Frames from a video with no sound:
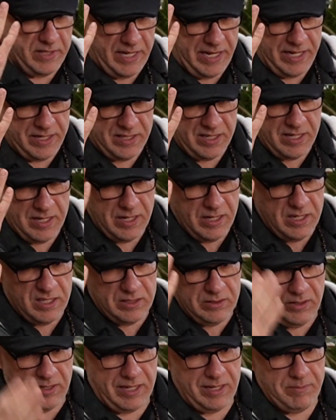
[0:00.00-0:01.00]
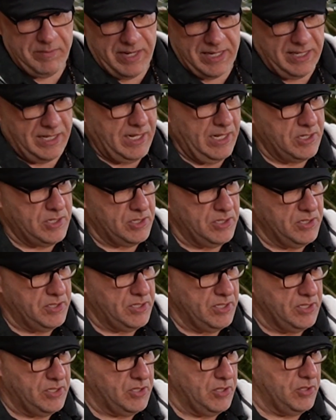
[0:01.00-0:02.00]
that look at
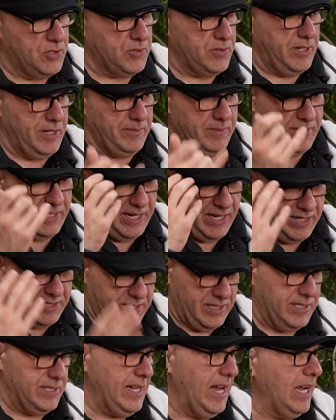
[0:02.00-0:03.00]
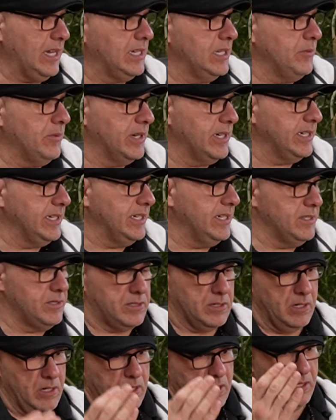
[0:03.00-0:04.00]
medication-assisted treatment as exactly what it
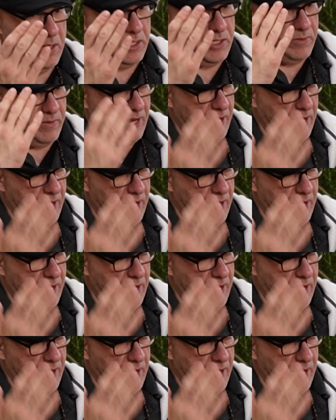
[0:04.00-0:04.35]
is. You